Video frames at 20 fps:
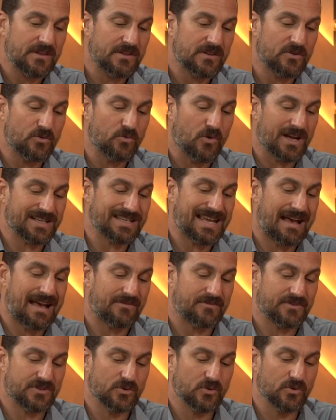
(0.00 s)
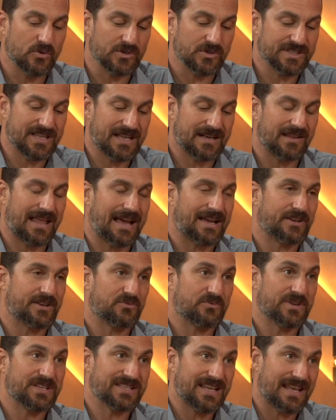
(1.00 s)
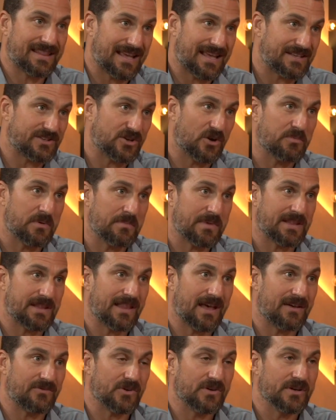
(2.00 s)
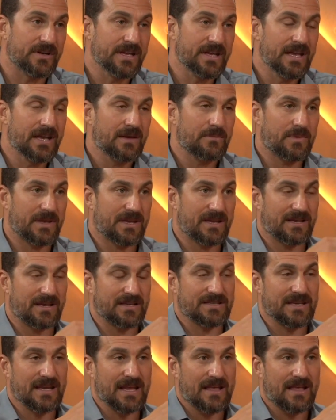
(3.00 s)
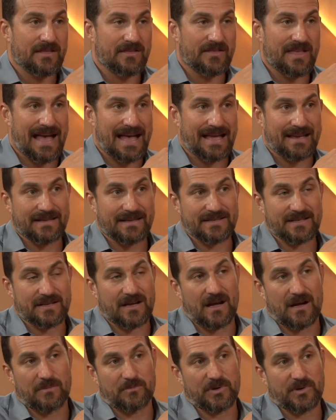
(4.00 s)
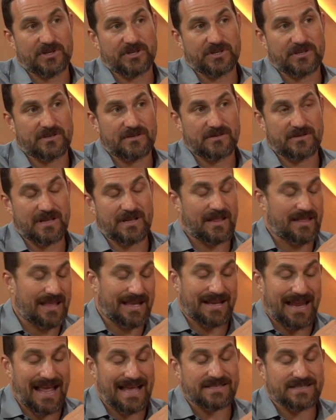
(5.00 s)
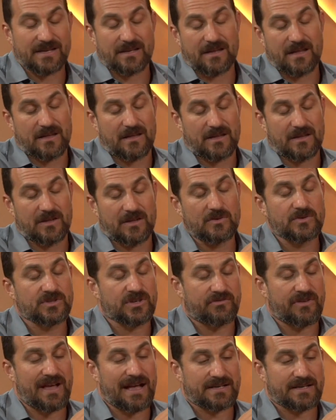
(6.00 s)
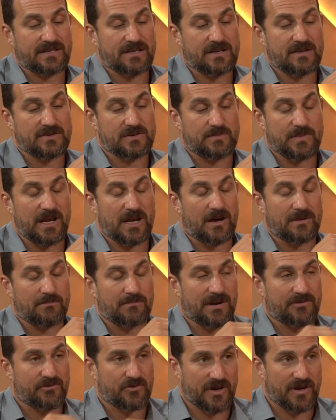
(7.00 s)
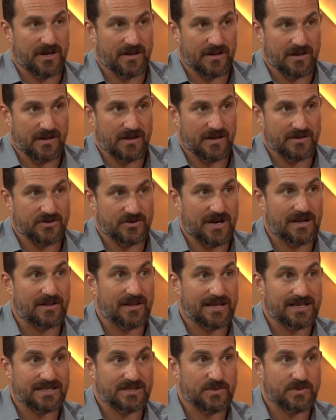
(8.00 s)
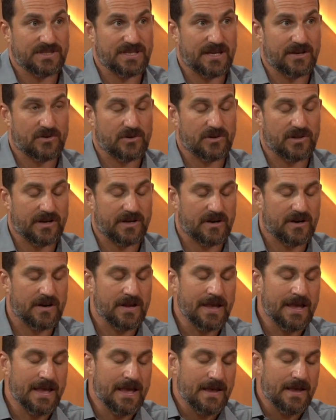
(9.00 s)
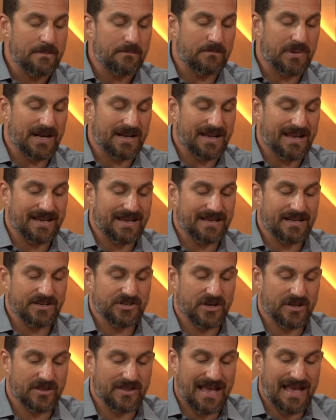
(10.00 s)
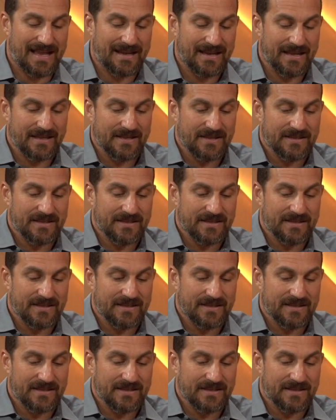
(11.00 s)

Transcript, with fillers: you want to have tools that allow you to reset that dopamine level, because that is accomplished, that has a huge effect, excuse me, on buffering adrenaline, as we said earlier. But in addition to that,